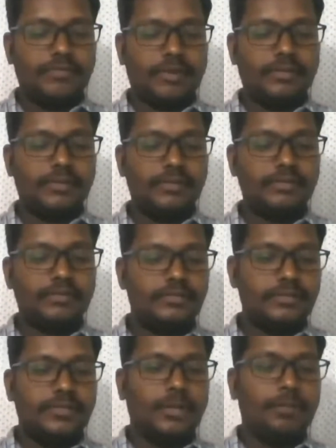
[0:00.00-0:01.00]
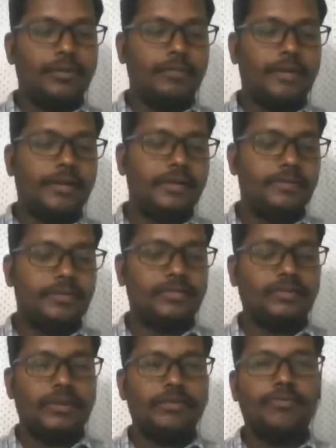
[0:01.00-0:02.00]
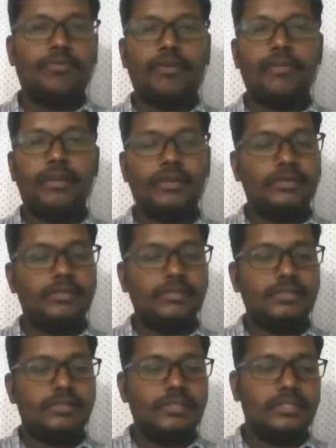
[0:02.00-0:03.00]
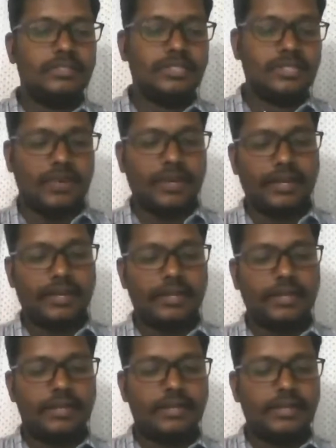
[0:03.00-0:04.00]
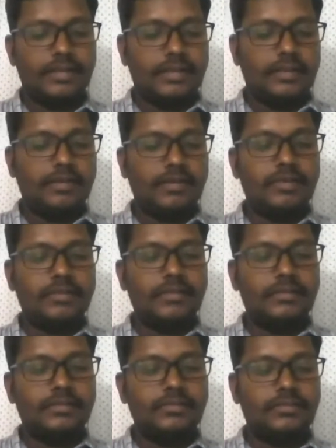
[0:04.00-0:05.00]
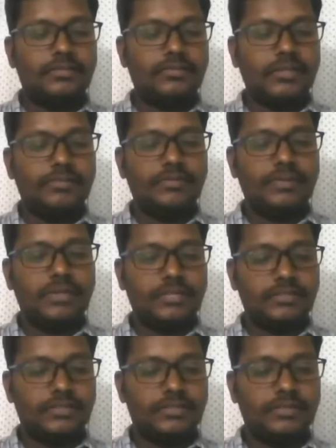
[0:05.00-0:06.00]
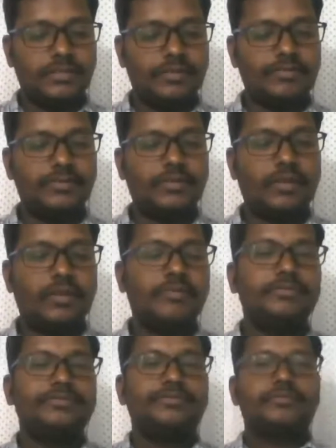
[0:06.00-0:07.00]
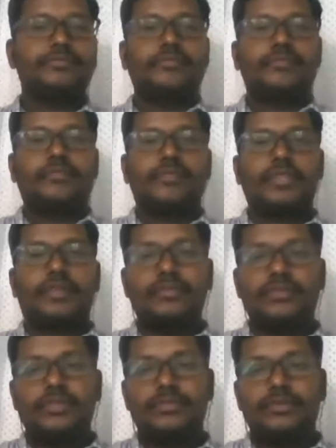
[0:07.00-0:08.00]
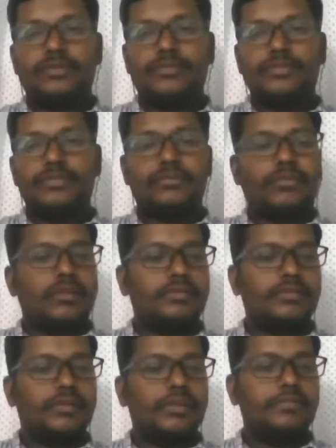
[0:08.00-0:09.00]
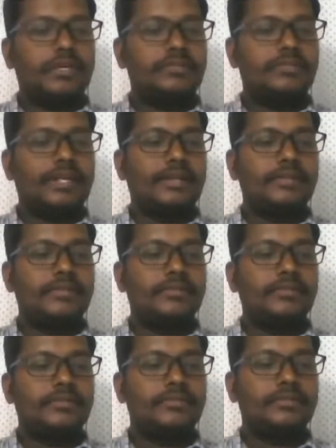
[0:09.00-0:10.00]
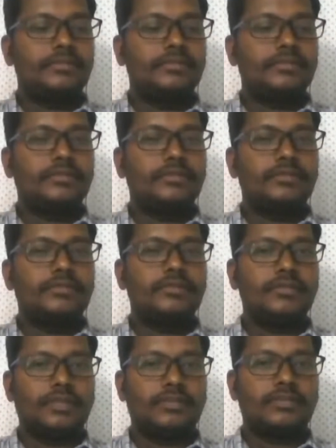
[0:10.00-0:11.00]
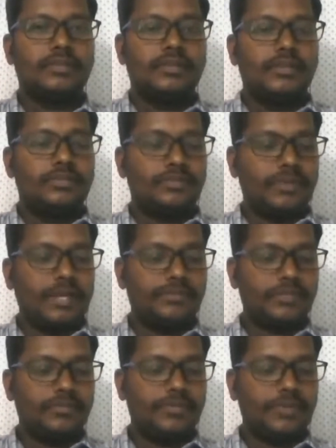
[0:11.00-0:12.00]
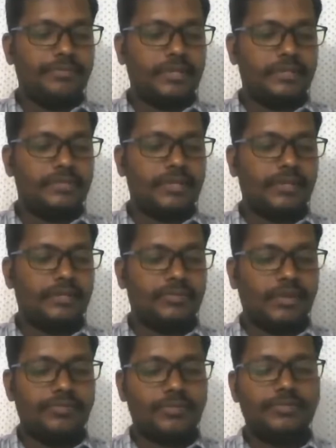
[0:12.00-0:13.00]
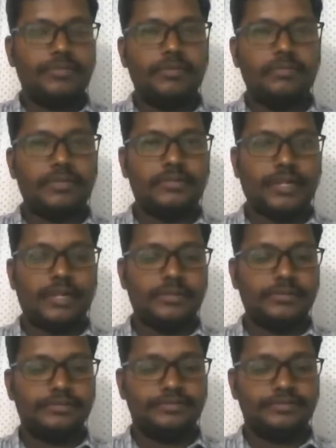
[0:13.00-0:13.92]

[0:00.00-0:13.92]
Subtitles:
further improvement based on a formal training. Okay, then today we last left with unit 12, which is called as personality test. So if you have to define personality, so how you define personality?